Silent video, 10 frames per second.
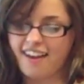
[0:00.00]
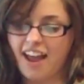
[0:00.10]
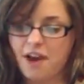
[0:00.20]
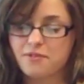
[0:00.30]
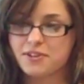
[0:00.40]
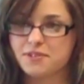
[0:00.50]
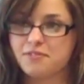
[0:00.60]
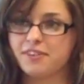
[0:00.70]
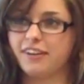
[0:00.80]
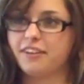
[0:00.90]
How would
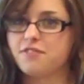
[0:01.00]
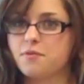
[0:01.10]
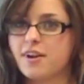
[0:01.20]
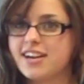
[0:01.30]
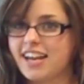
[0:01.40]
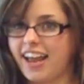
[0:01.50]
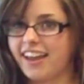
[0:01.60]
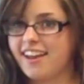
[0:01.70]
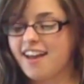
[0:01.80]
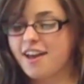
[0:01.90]
you feel if one
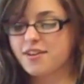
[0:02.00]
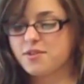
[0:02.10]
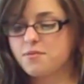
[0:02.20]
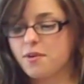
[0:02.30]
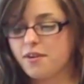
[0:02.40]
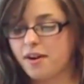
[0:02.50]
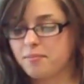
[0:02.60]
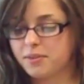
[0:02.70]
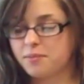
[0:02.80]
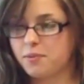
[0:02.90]
day you woke
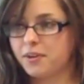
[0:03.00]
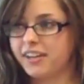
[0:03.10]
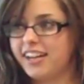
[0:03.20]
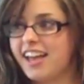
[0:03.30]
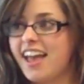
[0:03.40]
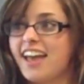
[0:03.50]
up in the morning